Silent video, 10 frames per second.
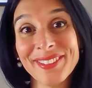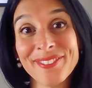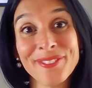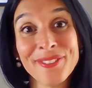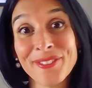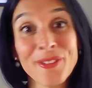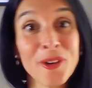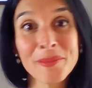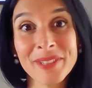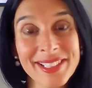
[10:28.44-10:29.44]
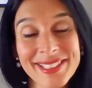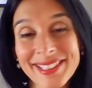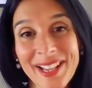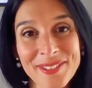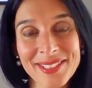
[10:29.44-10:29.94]
former
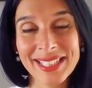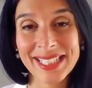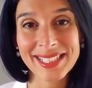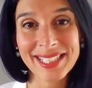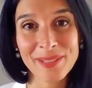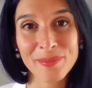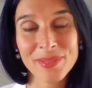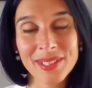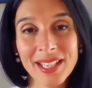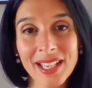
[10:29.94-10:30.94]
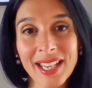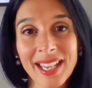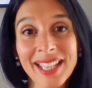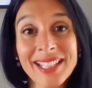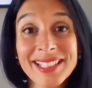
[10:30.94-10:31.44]
scouts in his teams.
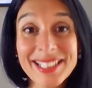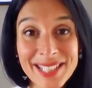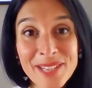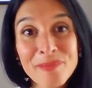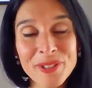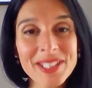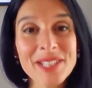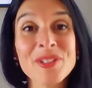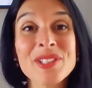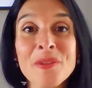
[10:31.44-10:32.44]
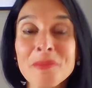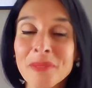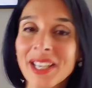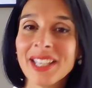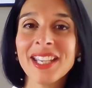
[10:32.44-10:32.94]
And the same person was
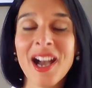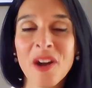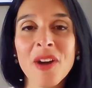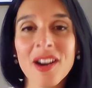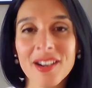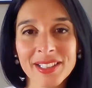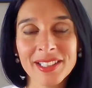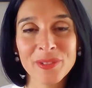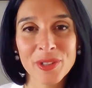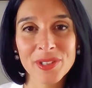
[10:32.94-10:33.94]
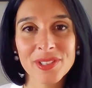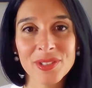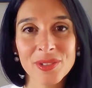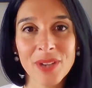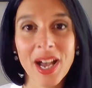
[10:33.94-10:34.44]
complaining how hard it was
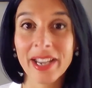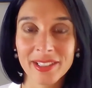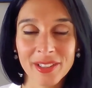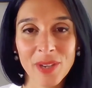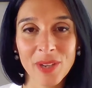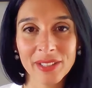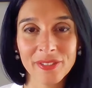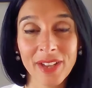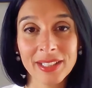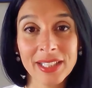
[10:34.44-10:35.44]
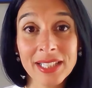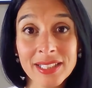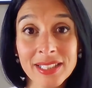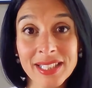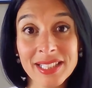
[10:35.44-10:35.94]
to hire qualified
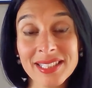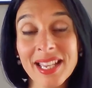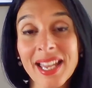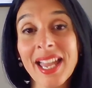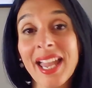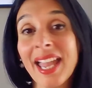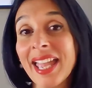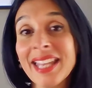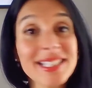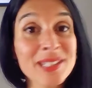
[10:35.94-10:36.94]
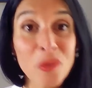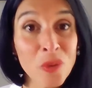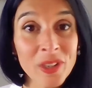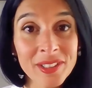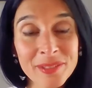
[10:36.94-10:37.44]
candidates. And it's no
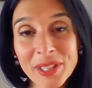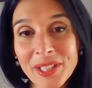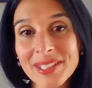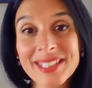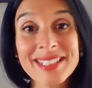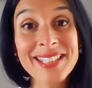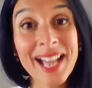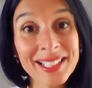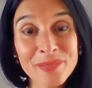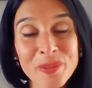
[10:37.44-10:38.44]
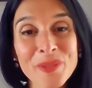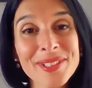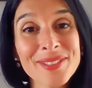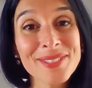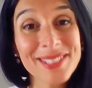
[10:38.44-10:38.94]
wonder, because his talent pool
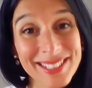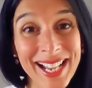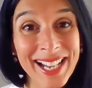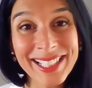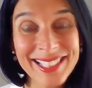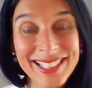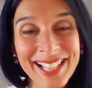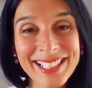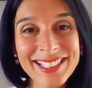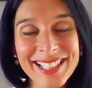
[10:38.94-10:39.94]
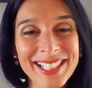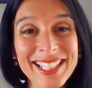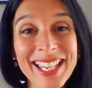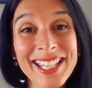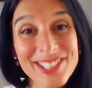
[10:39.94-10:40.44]
was tiny, tiny,
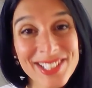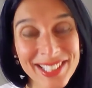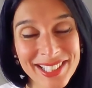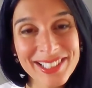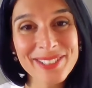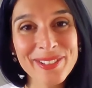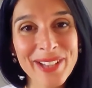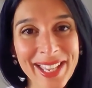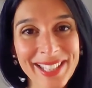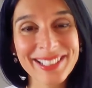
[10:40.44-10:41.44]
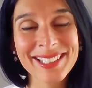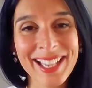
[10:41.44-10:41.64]
tiny engineers who had